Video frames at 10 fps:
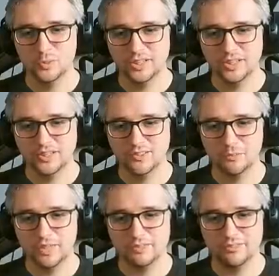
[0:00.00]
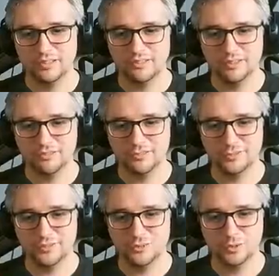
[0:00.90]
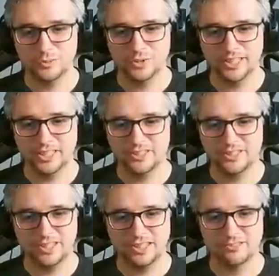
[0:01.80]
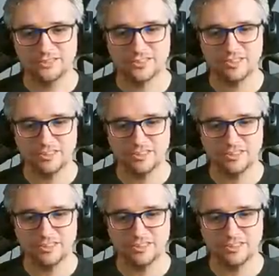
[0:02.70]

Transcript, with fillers: witnessed my very first tribulation ever.